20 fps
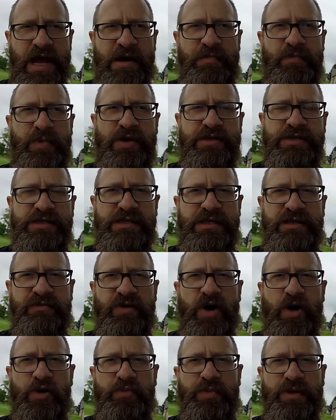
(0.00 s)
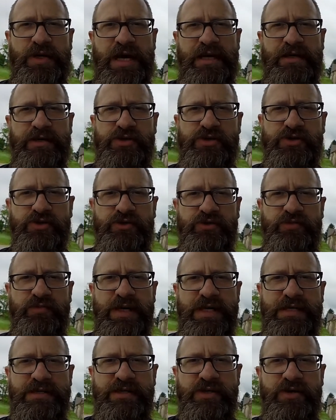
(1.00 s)
A positive, open attitude
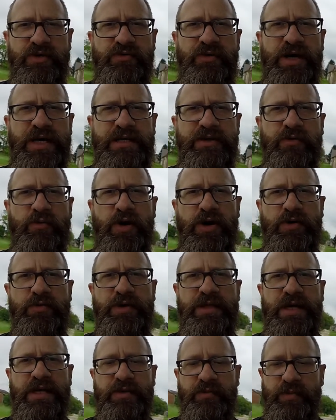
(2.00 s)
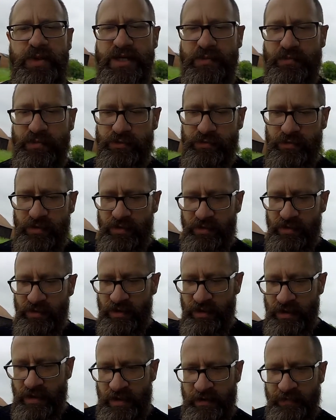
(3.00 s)
means that you're ready to work with other people,
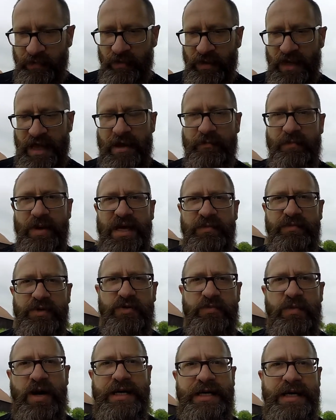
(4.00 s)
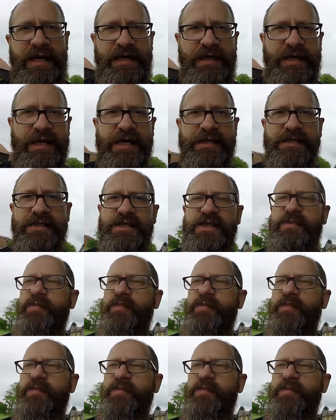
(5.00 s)
and maybe you might get a guest